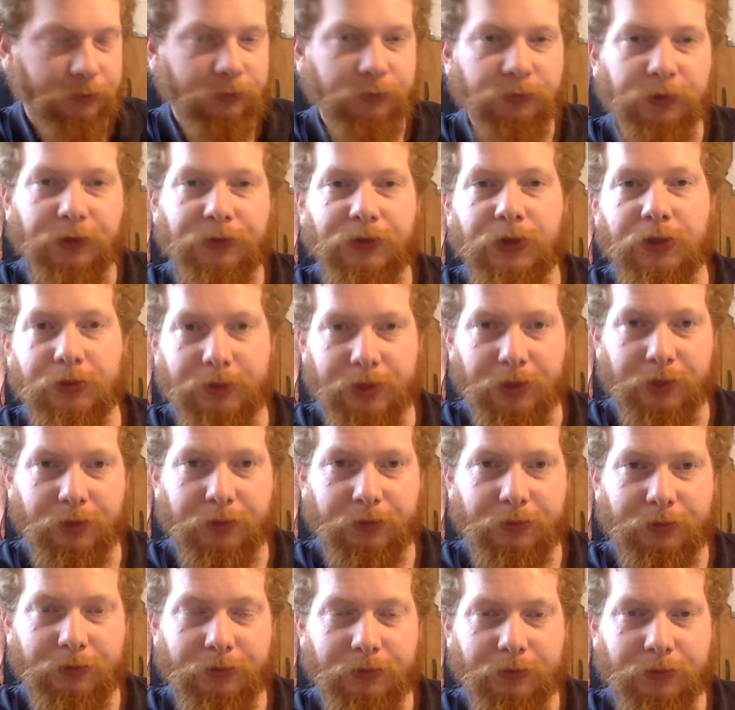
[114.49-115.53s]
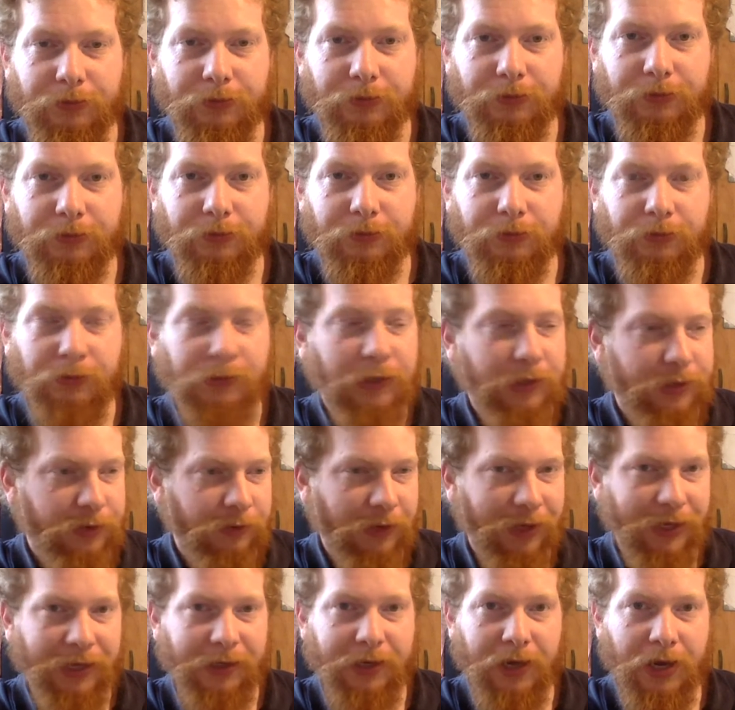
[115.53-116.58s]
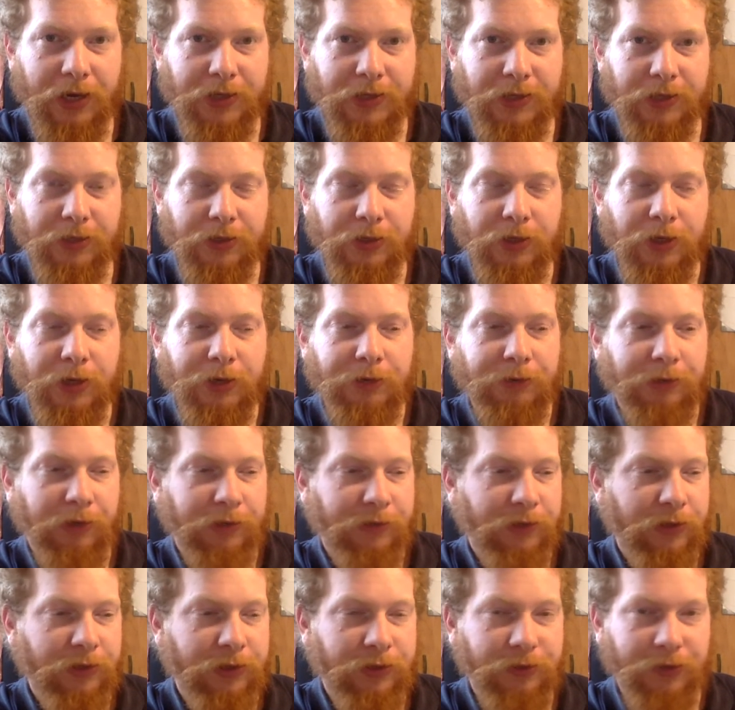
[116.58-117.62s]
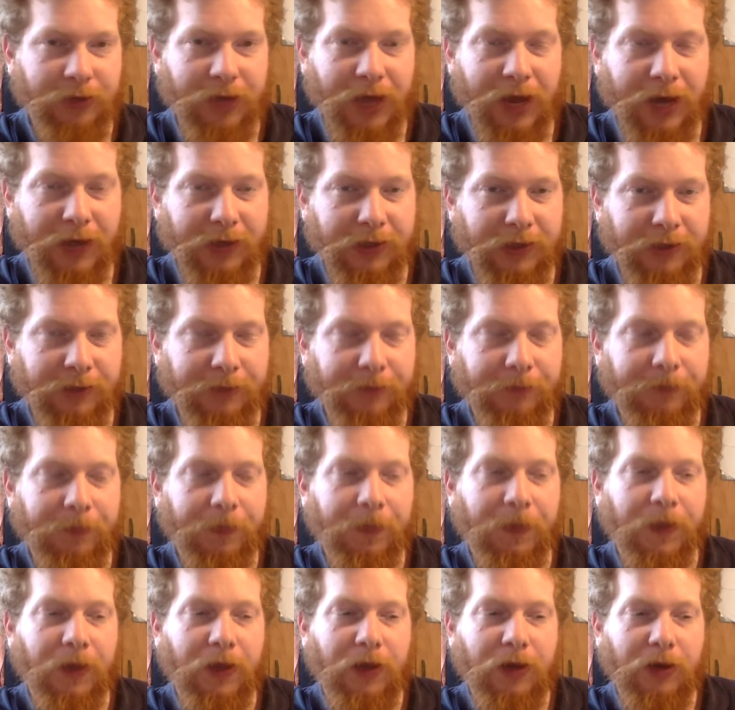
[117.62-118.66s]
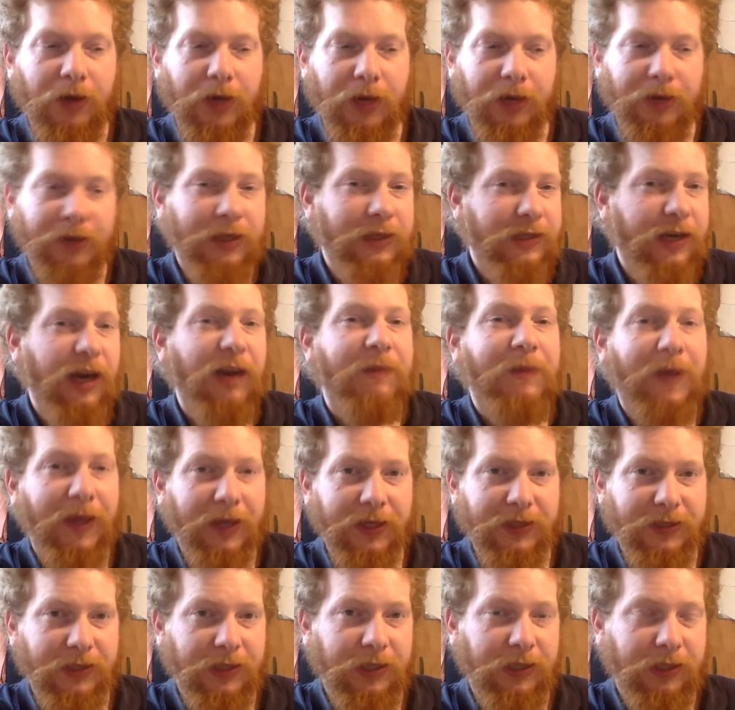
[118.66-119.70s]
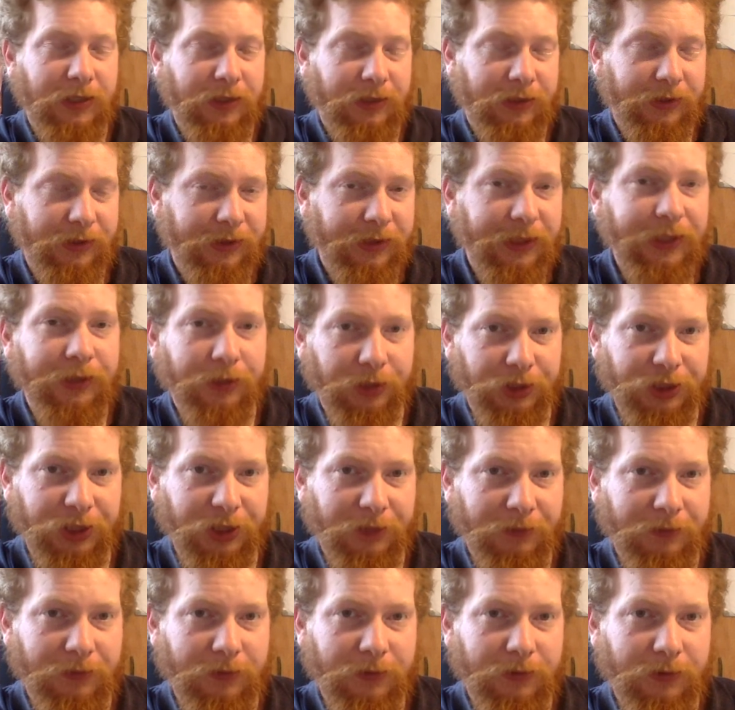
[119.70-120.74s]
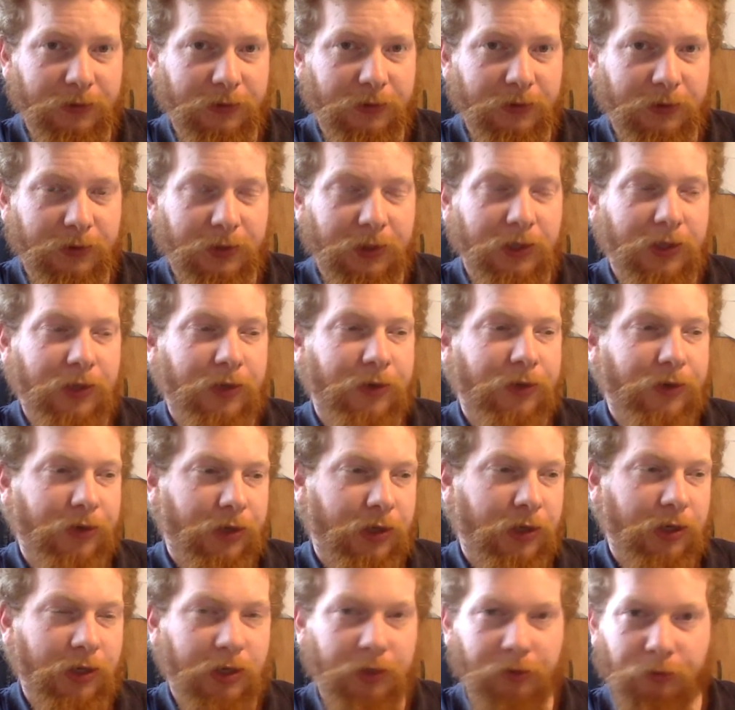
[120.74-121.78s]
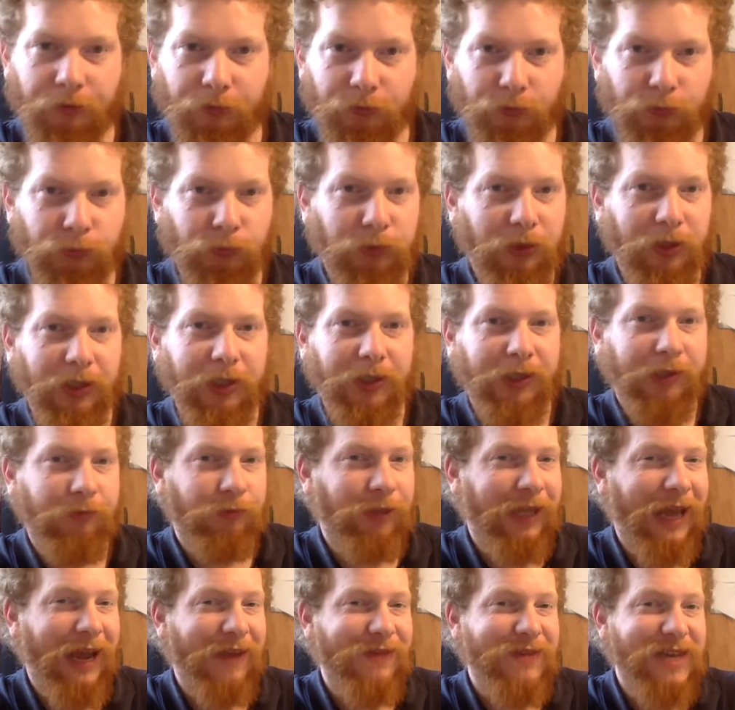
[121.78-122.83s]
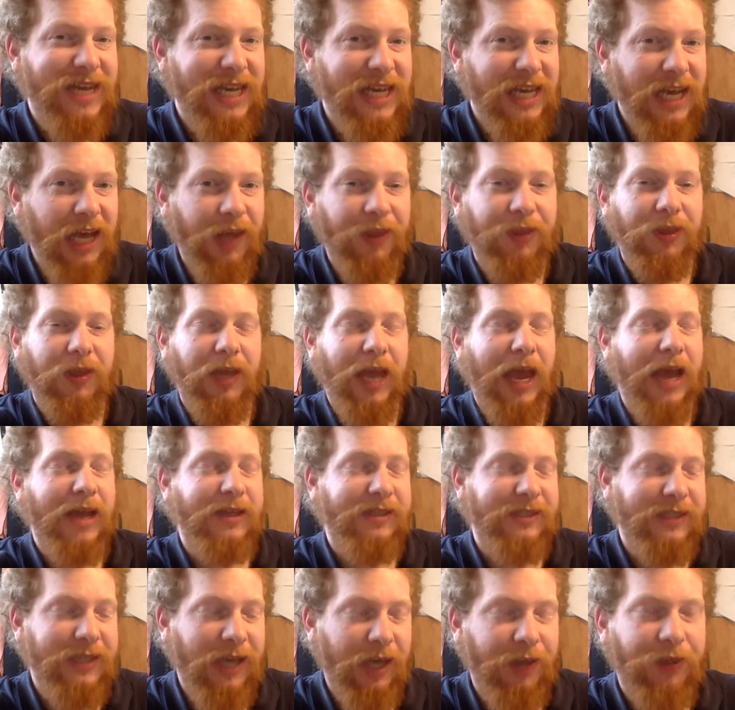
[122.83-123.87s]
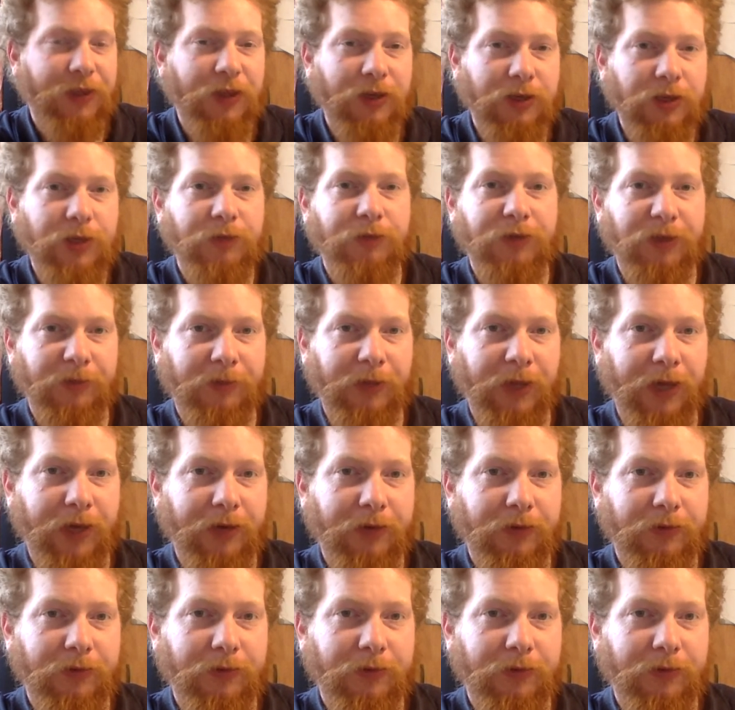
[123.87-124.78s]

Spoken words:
refuse it, refuse to recognize it, refuse to enact it. Okay, the entire Palestinian leadership will have has nothing to do with the plan.